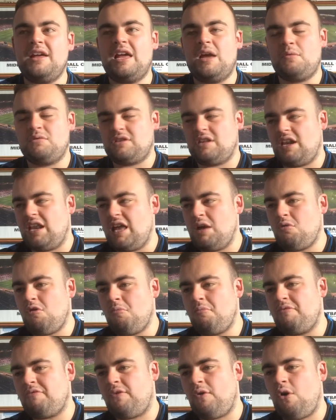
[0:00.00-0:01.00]
It was in League
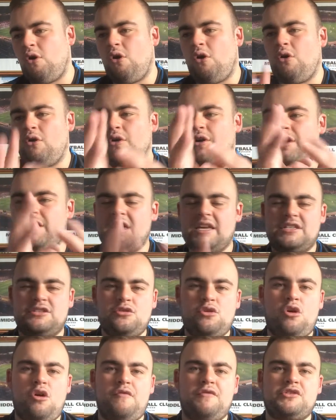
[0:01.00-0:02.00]
One before, he
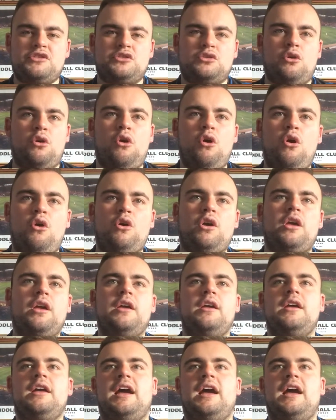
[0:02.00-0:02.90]
took over Stoke,